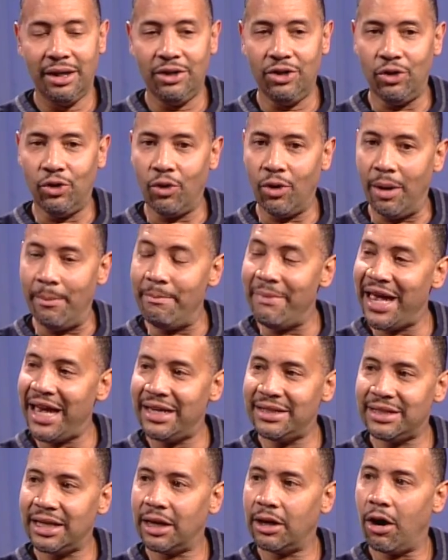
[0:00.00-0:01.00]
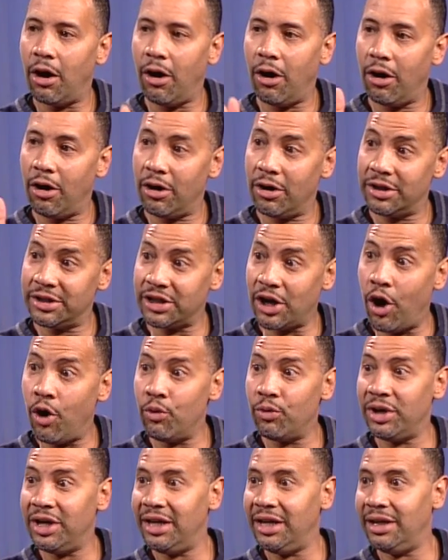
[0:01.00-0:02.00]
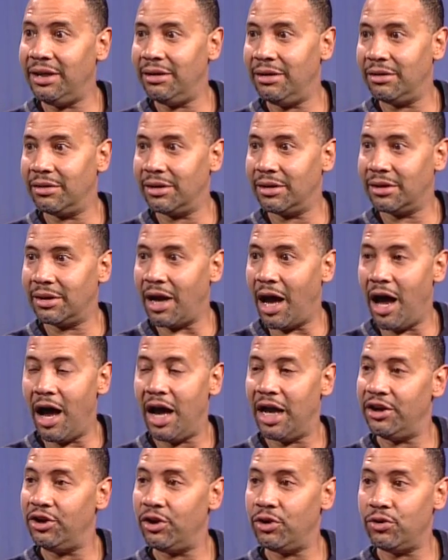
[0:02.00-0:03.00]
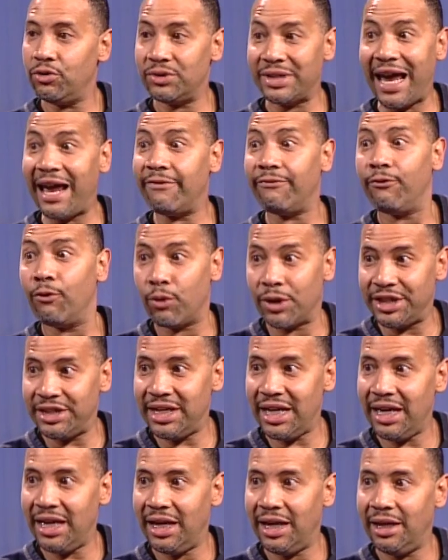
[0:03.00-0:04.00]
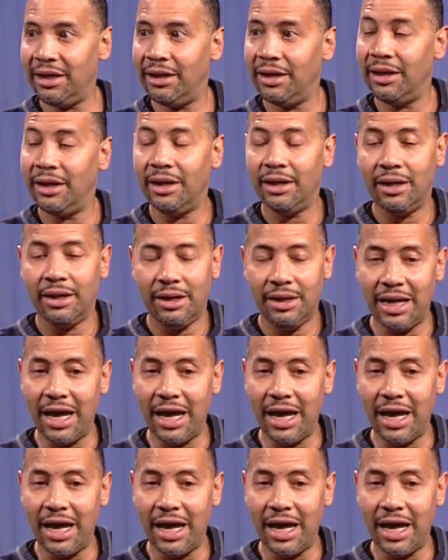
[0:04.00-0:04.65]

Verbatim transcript: you know, amazing cars, owning condos at 14. Mm-hmm.